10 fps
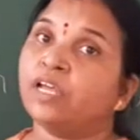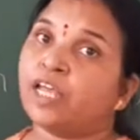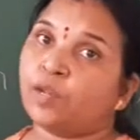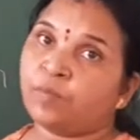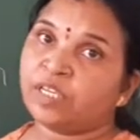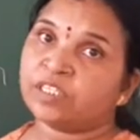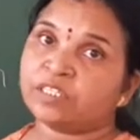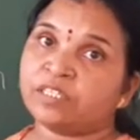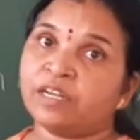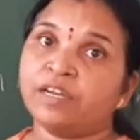LPG
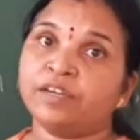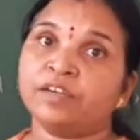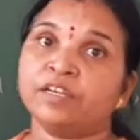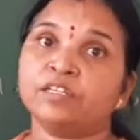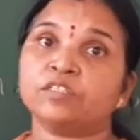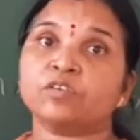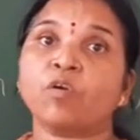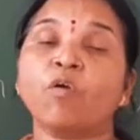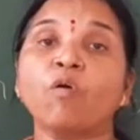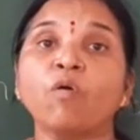cylinders
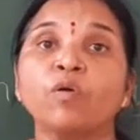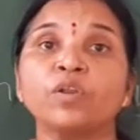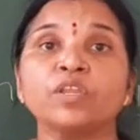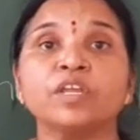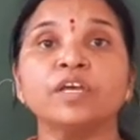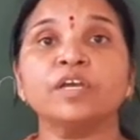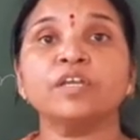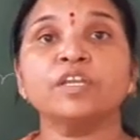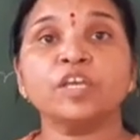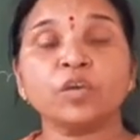or the
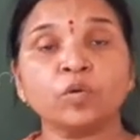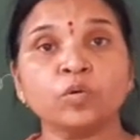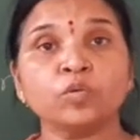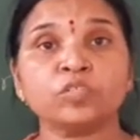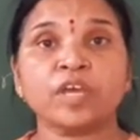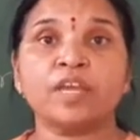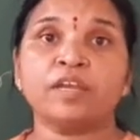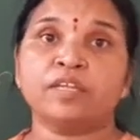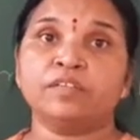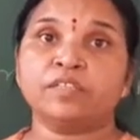DOs and
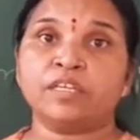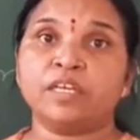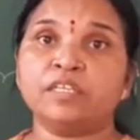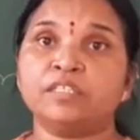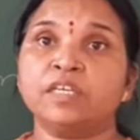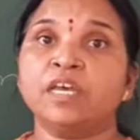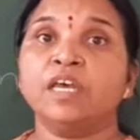other things.